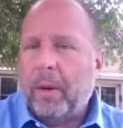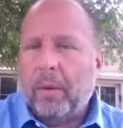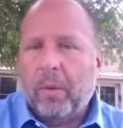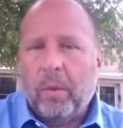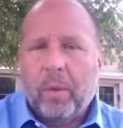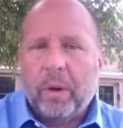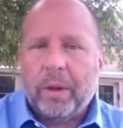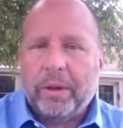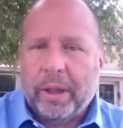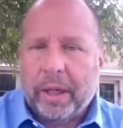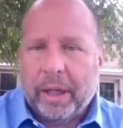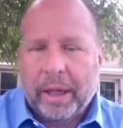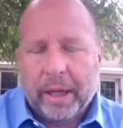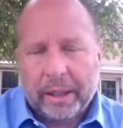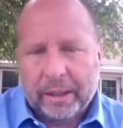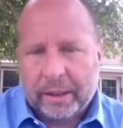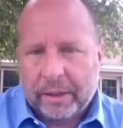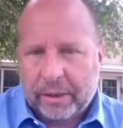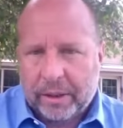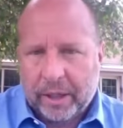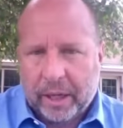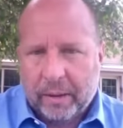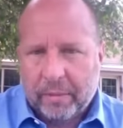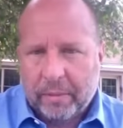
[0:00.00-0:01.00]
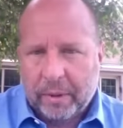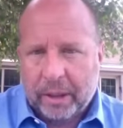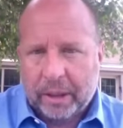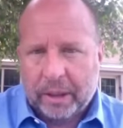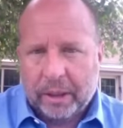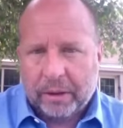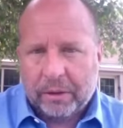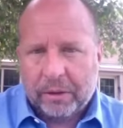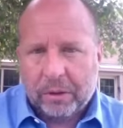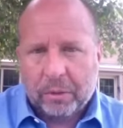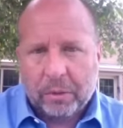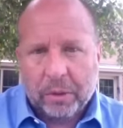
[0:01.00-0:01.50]
What the heck does that
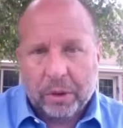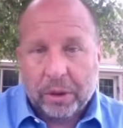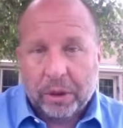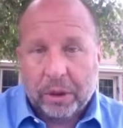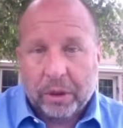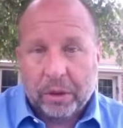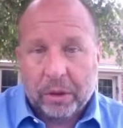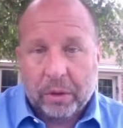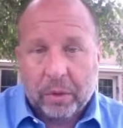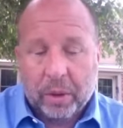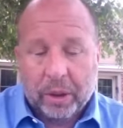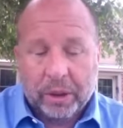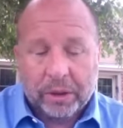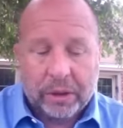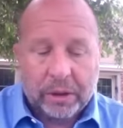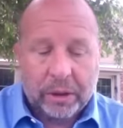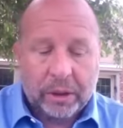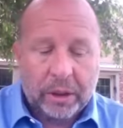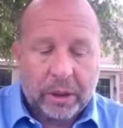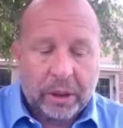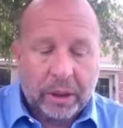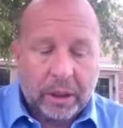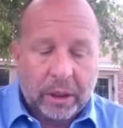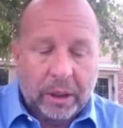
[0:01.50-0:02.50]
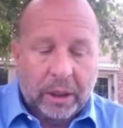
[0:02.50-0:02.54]
mean? That's a really good question.